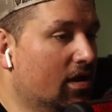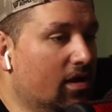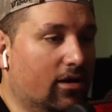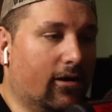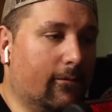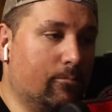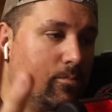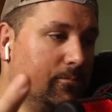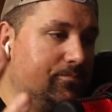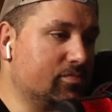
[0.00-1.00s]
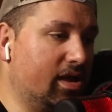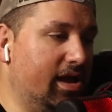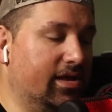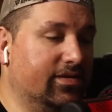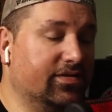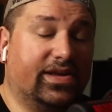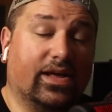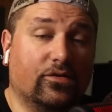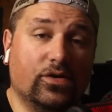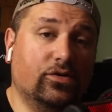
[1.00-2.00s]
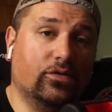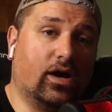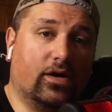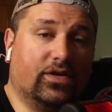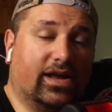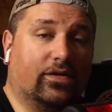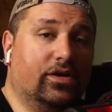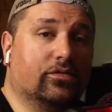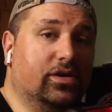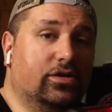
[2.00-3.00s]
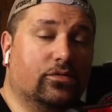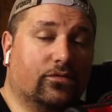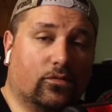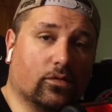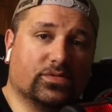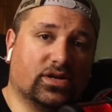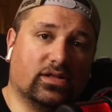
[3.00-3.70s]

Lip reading: And the Kelly Green uniforms.